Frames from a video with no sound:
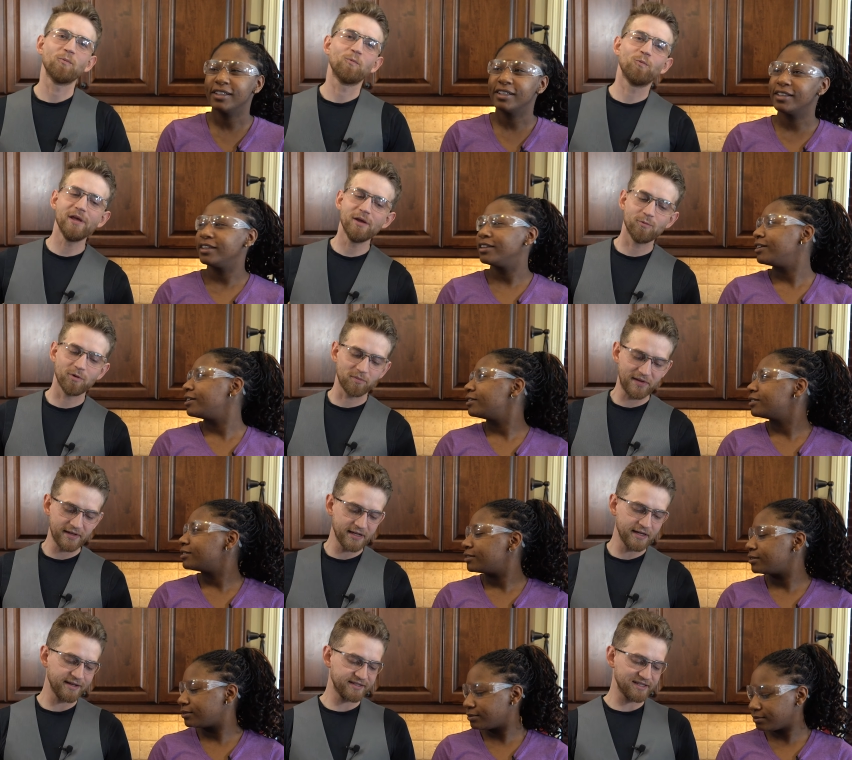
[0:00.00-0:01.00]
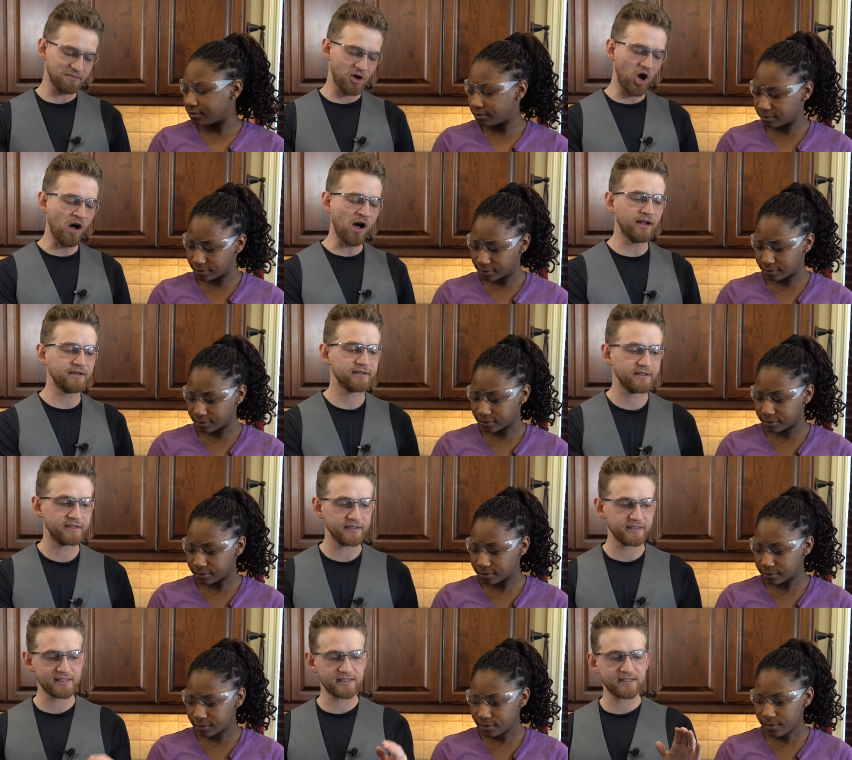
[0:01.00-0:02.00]
Speaker 1: We will be needing some hot
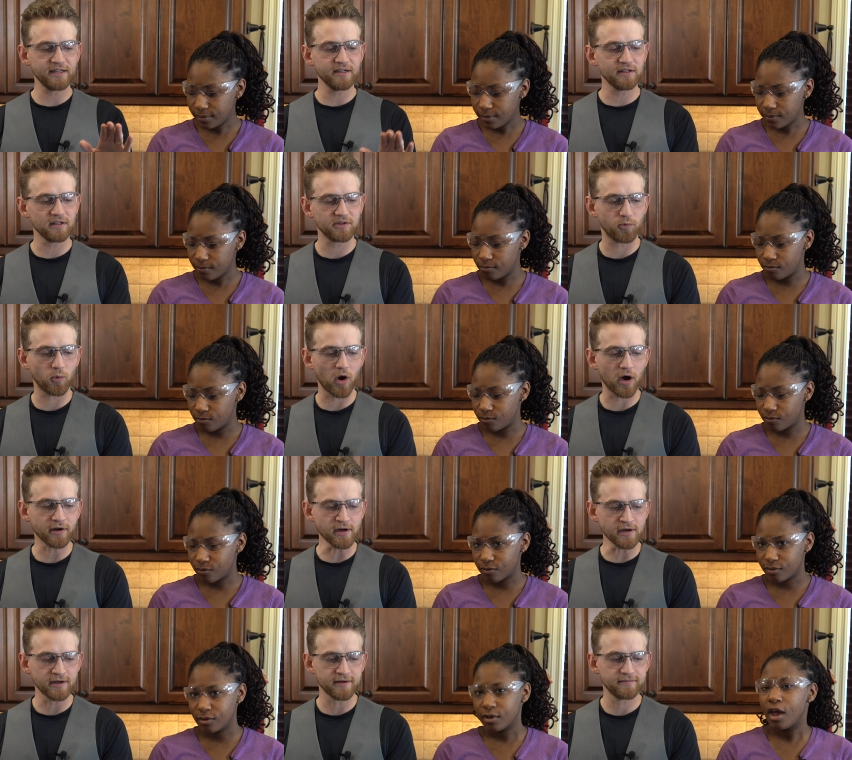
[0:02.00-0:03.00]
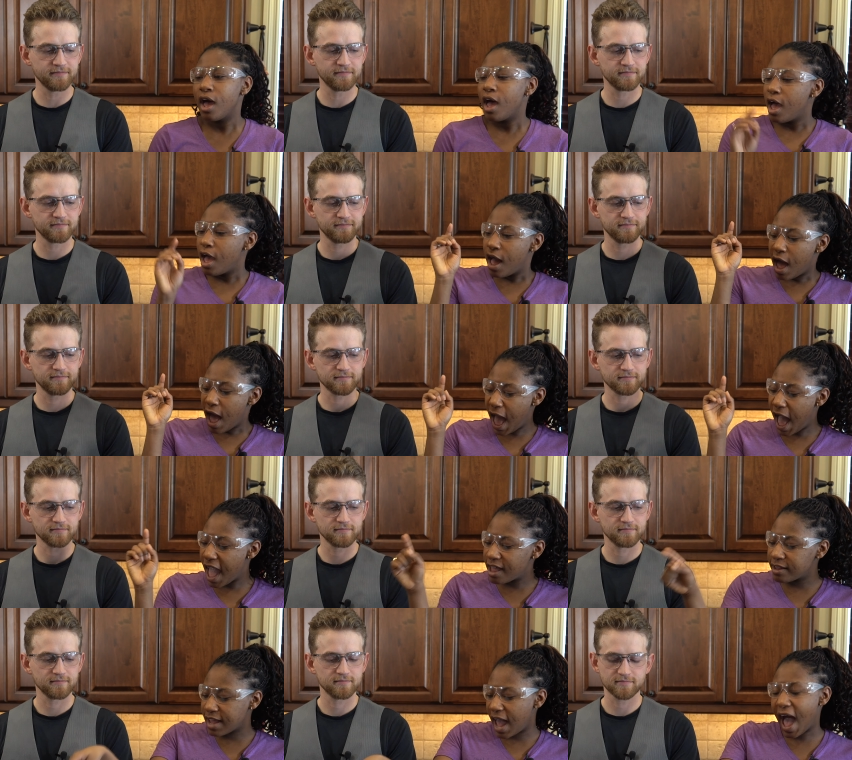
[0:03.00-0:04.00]
distilled water.
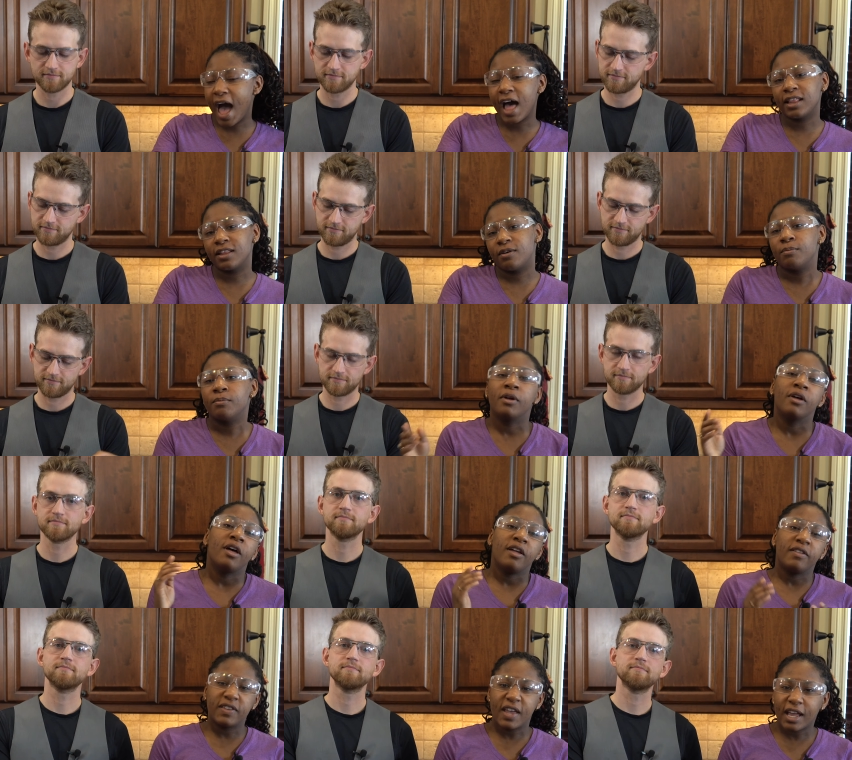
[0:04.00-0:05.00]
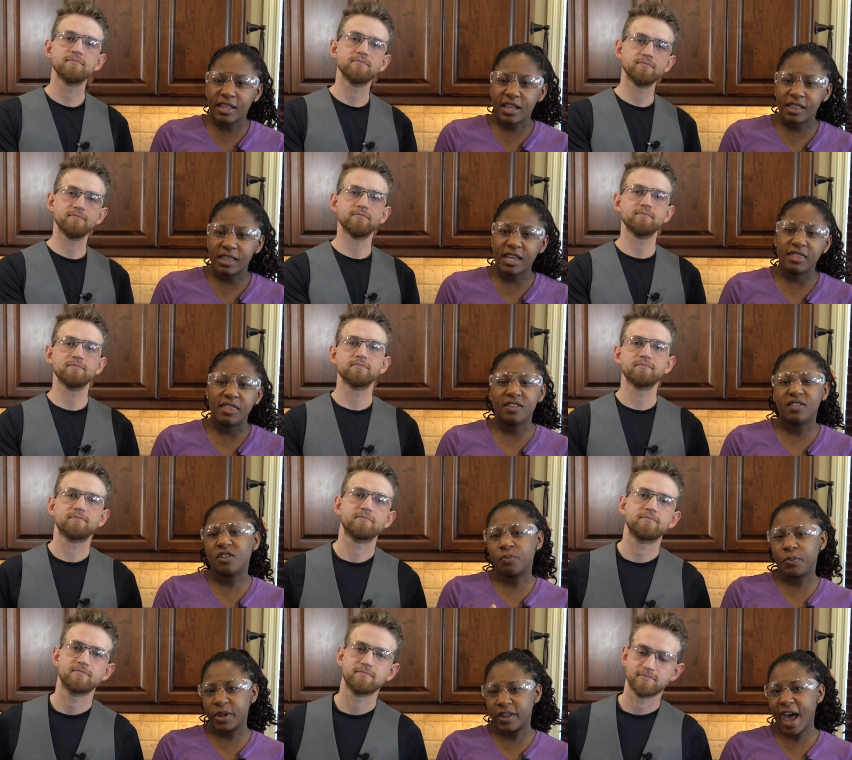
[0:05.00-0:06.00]
Speaker 2: And alum. Technically, this
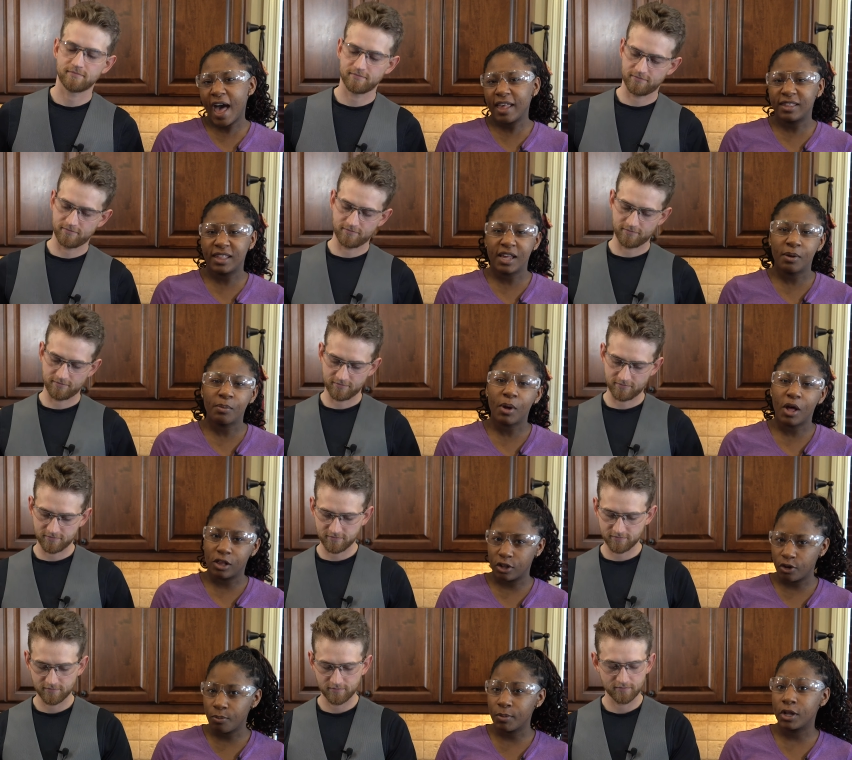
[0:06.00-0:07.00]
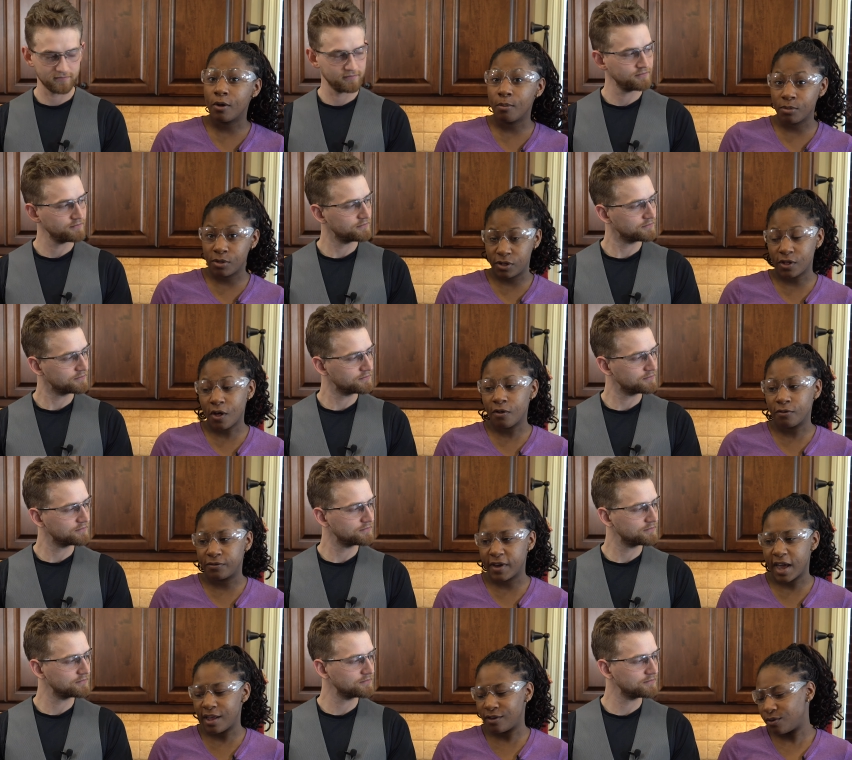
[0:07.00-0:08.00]
is potassium aluminum
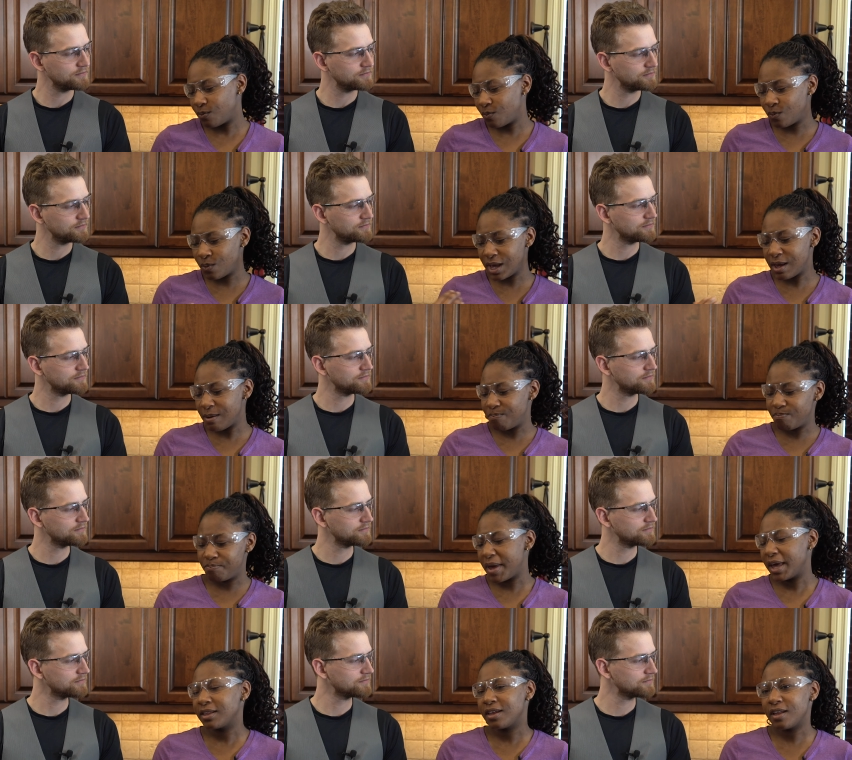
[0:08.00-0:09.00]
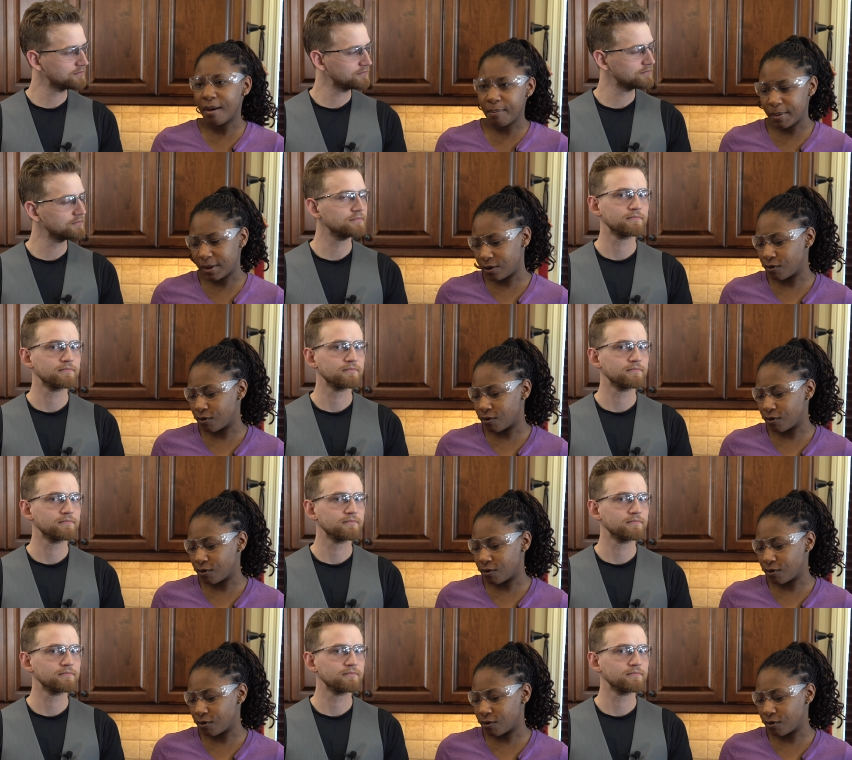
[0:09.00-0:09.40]
sulfate. We picked it up at a